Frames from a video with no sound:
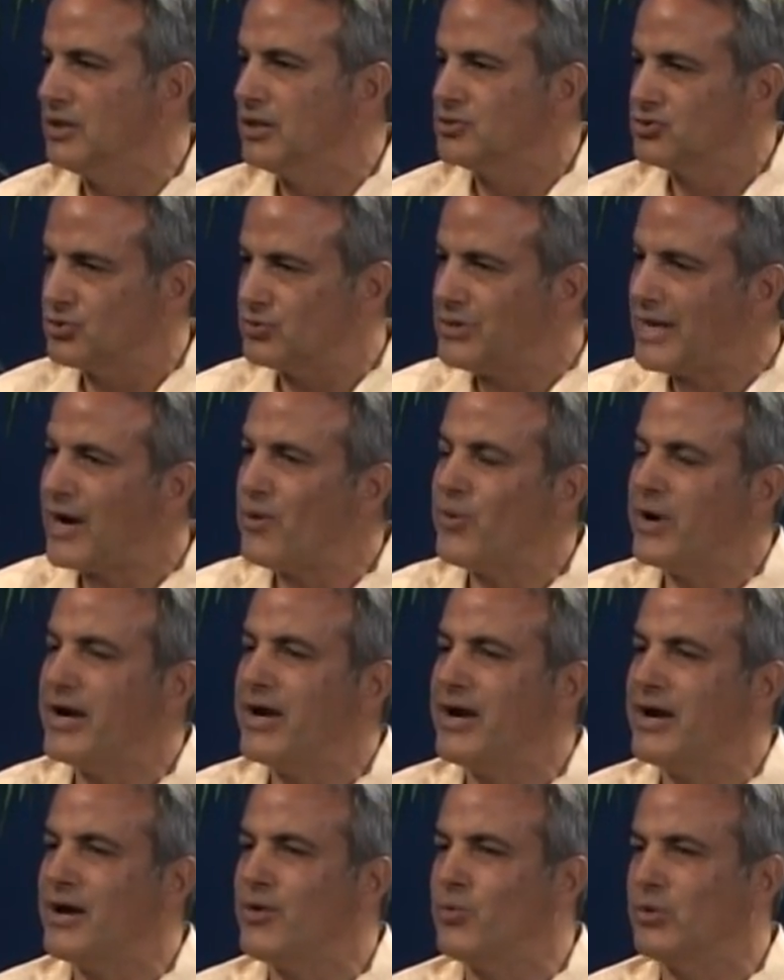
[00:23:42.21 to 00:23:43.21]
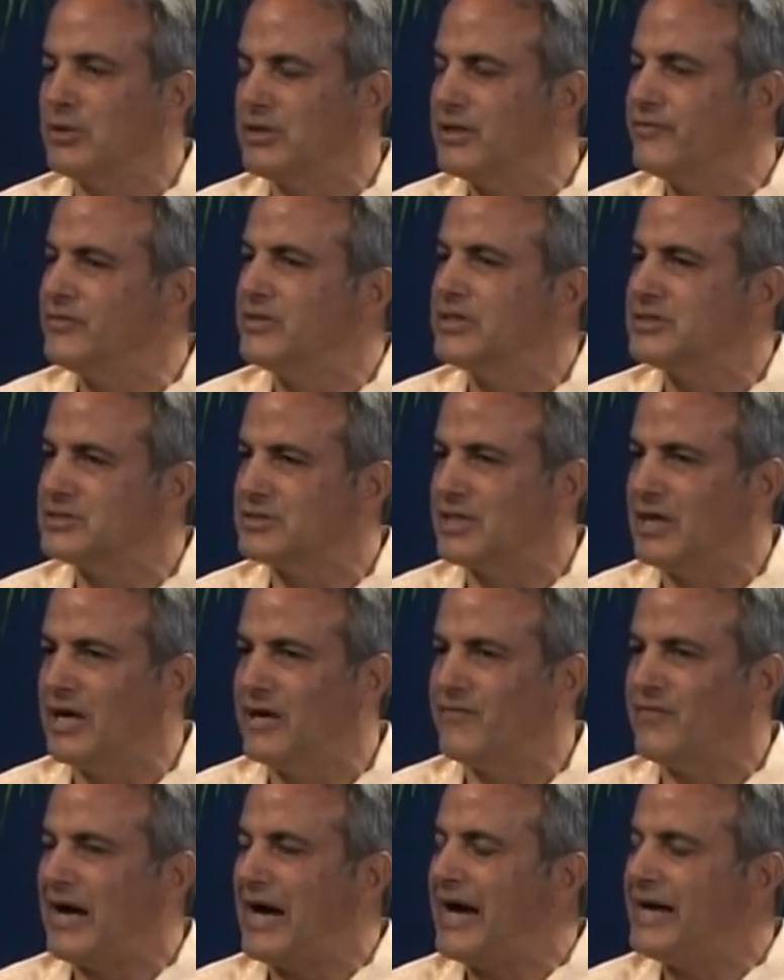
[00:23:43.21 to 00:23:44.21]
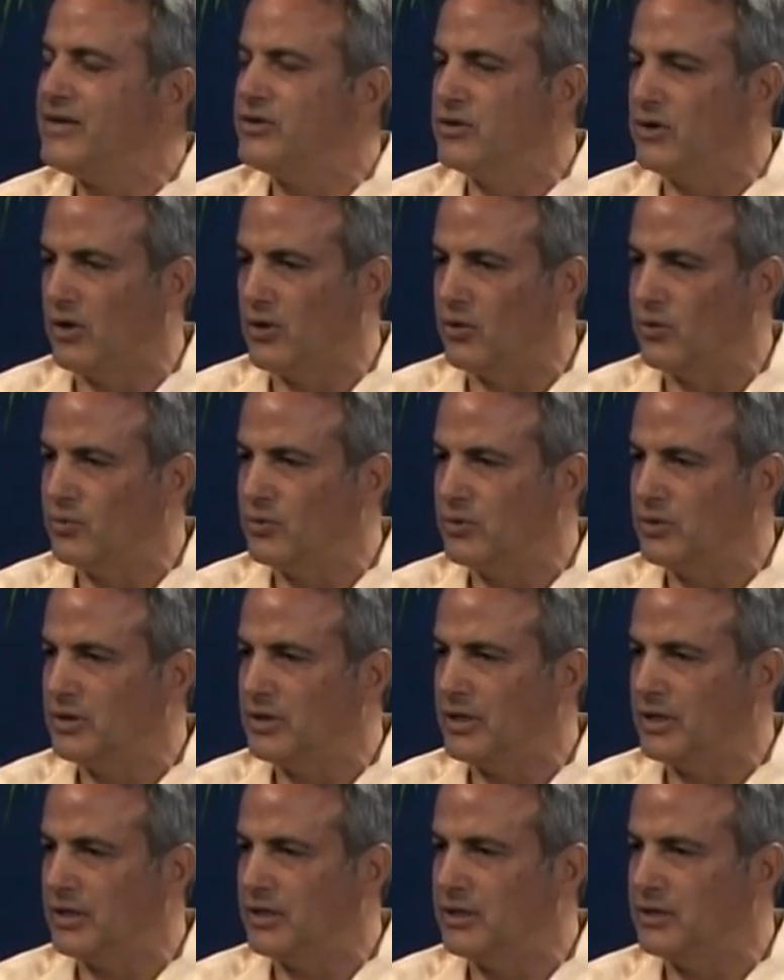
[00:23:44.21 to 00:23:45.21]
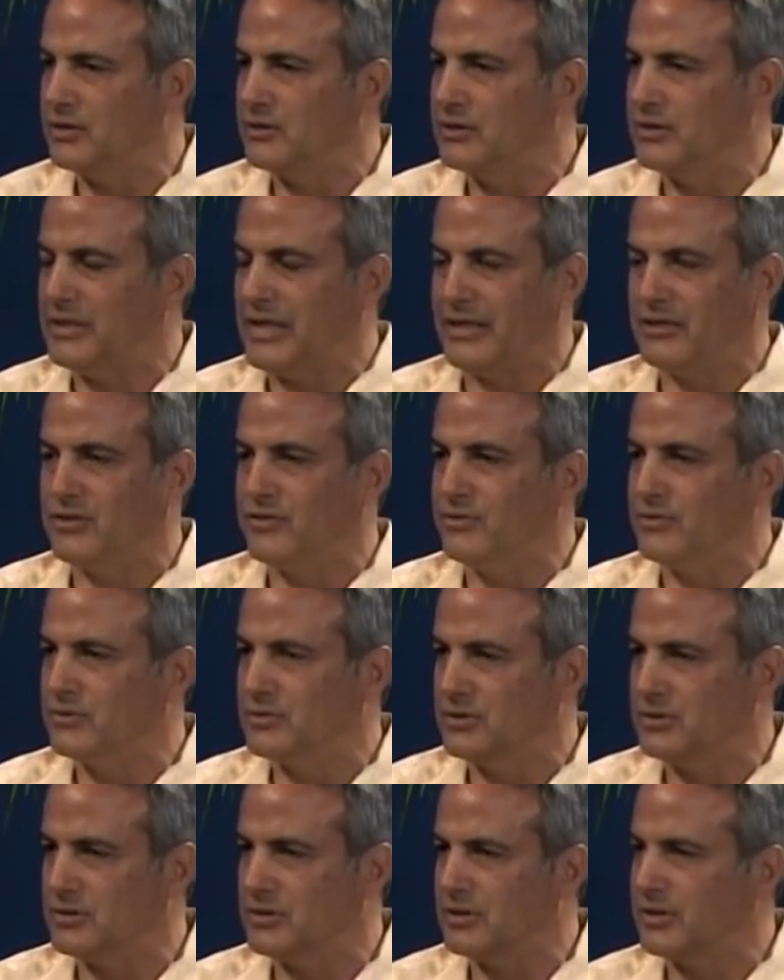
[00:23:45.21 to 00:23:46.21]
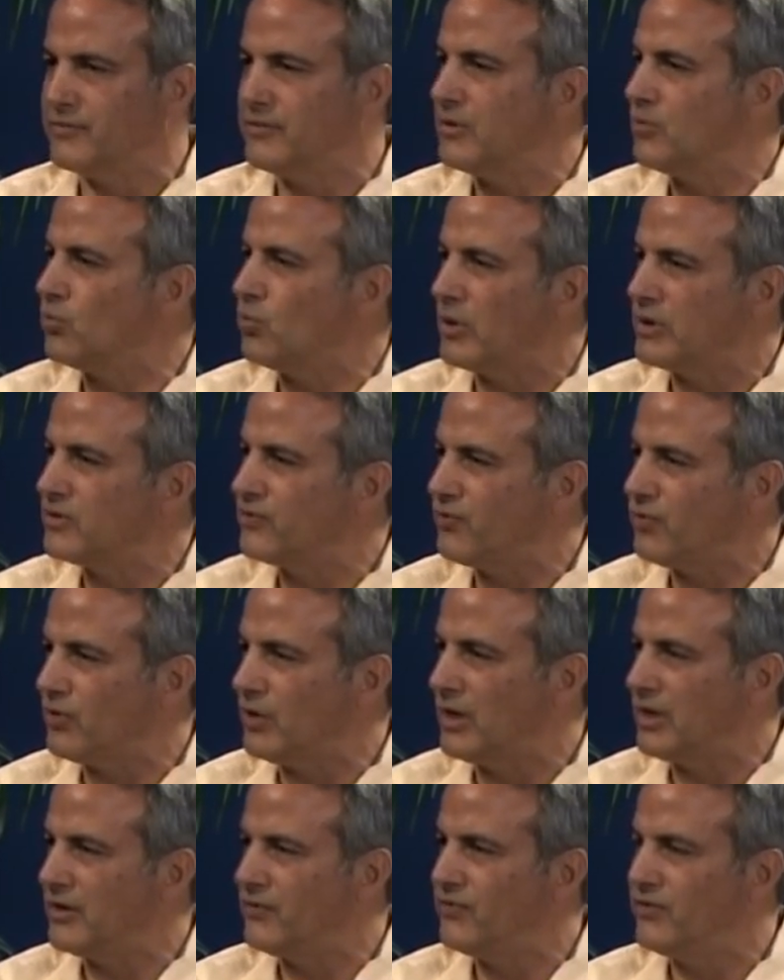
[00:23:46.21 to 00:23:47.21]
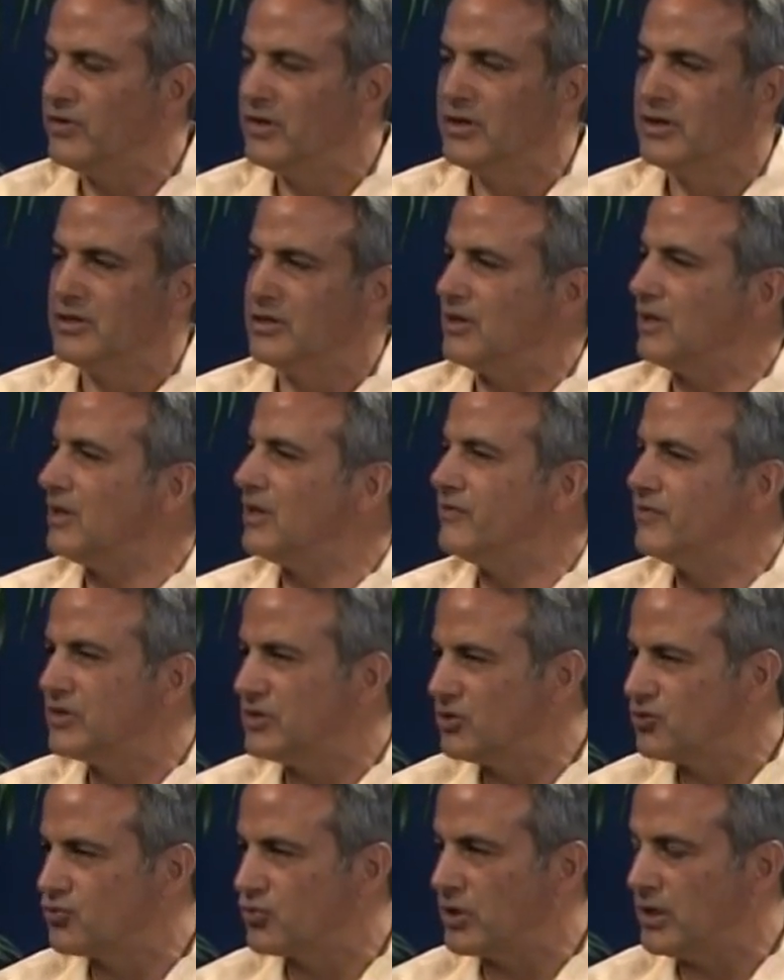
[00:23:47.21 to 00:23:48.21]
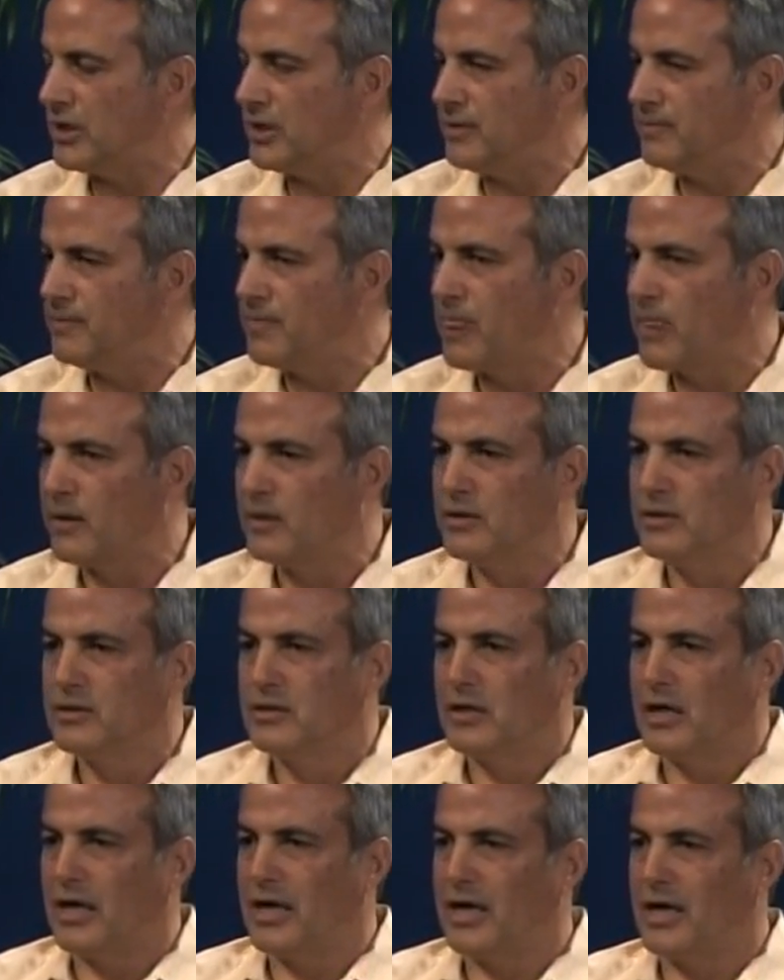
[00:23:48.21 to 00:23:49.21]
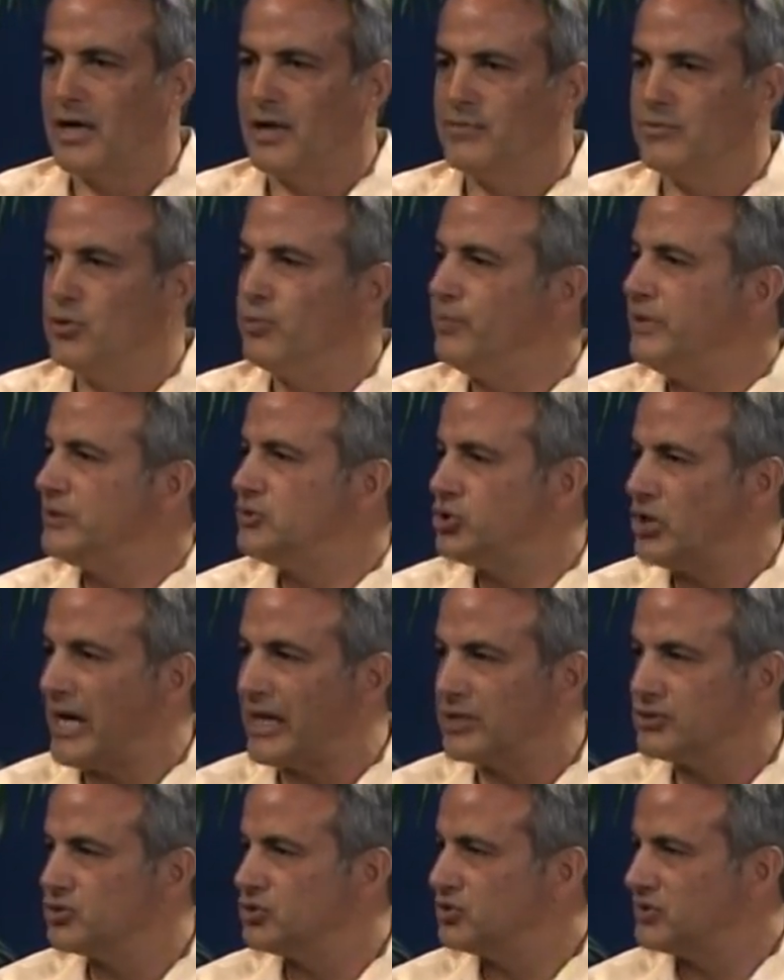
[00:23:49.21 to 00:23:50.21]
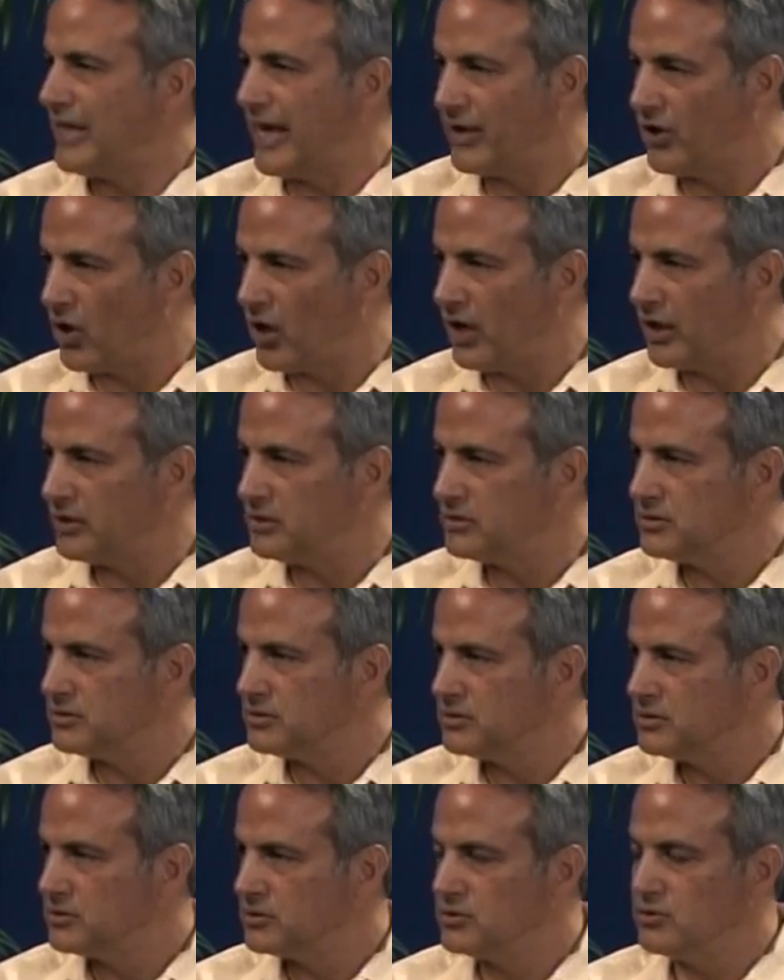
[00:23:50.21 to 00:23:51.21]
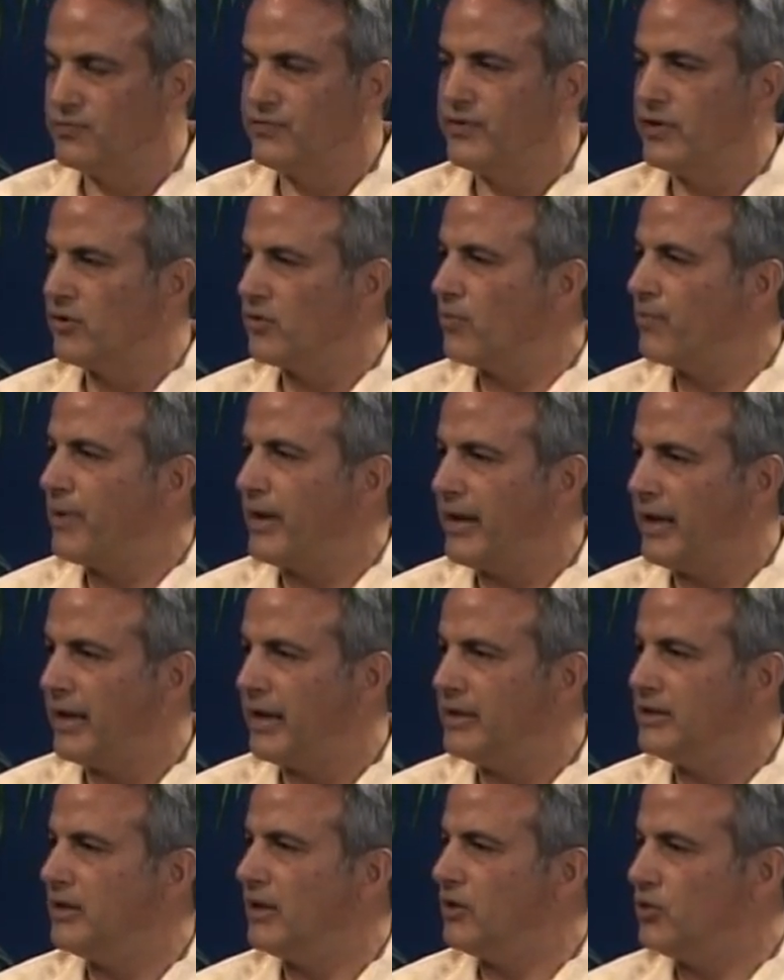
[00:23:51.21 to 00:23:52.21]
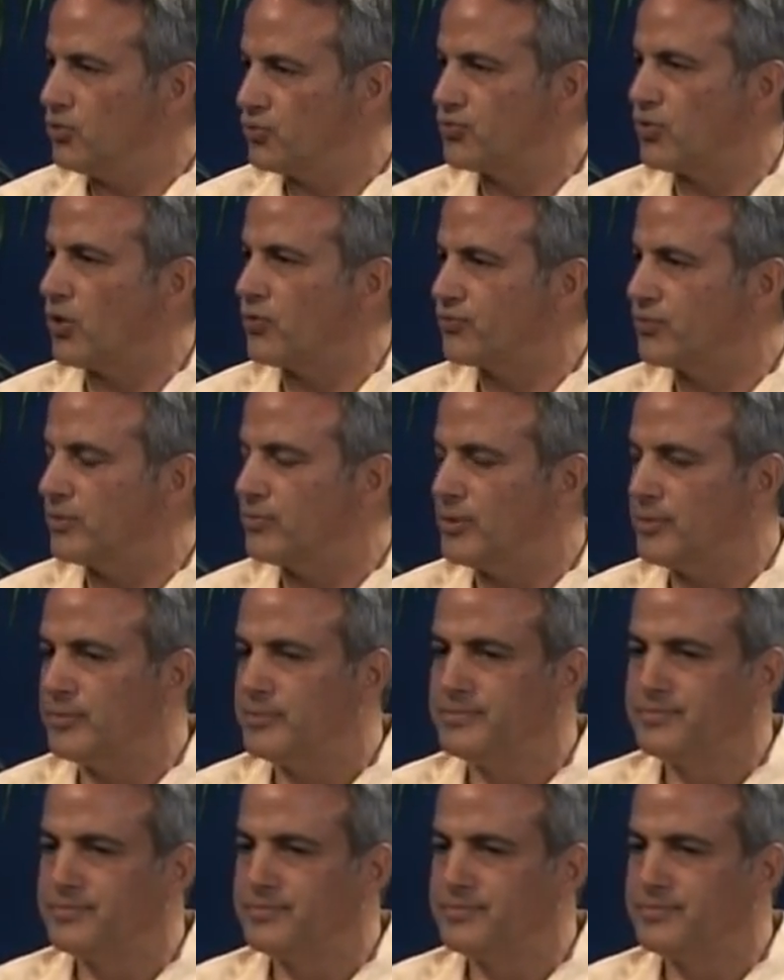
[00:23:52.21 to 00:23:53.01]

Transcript: So now we're here, we're living this life. I know that you're living a wonderful life, you're living the dream, you meet challenges head on, you feel the pain, and you grow from them.